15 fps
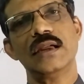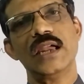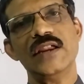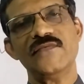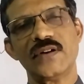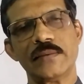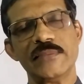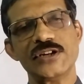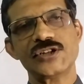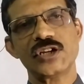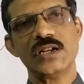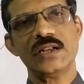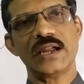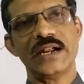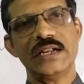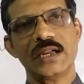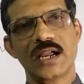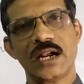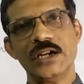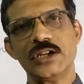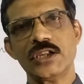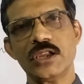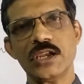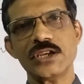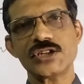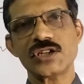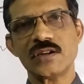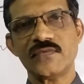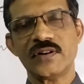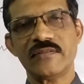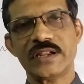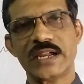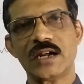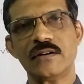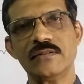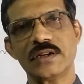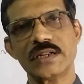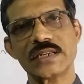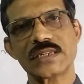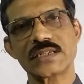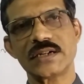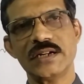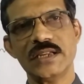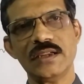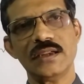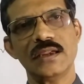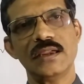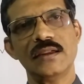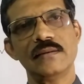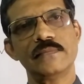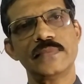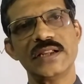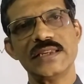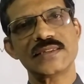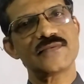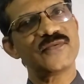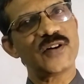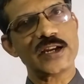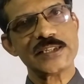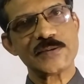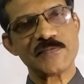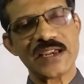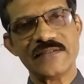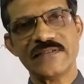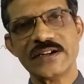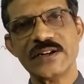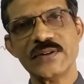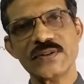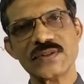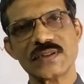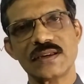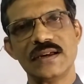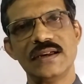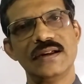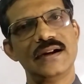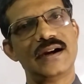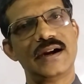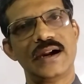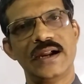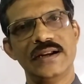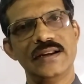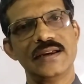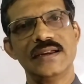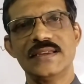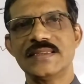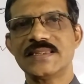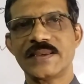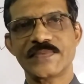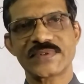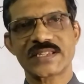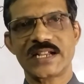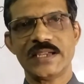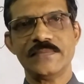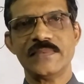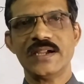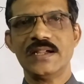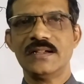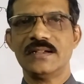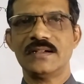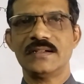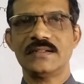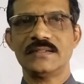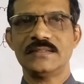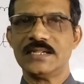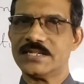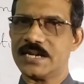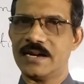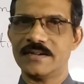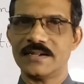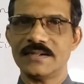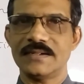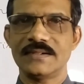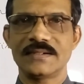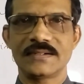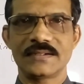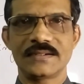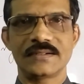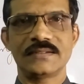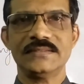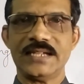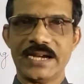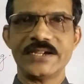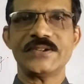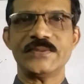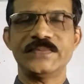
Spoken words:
information and continuation of our accounting study, please watch my videos and subscribe the channel. Thank